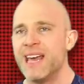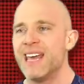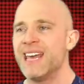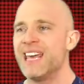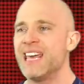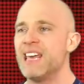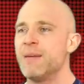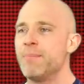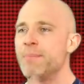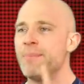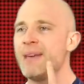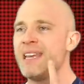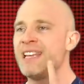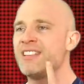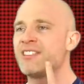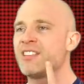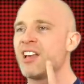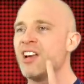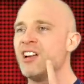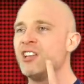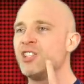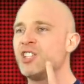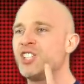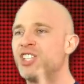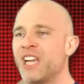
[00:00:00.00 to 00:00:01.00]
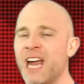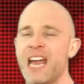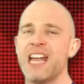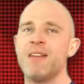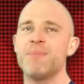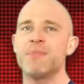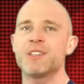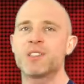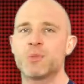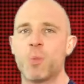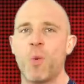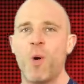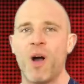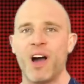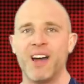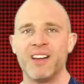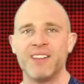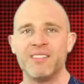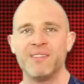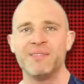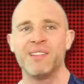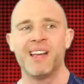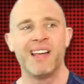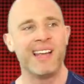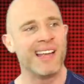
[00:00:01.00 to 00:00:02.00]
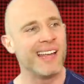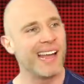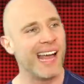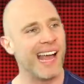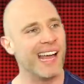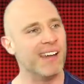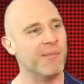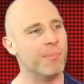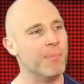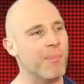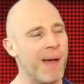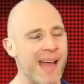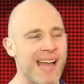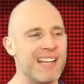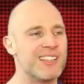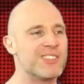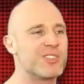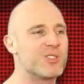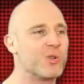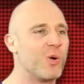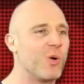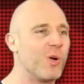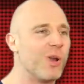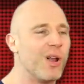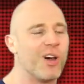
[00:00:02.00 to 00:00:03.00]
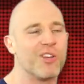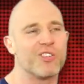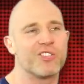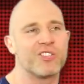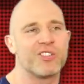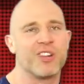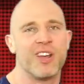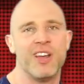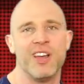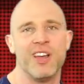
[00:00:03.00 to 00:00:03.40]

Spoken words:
it means Sheamus won and Mansoor lost.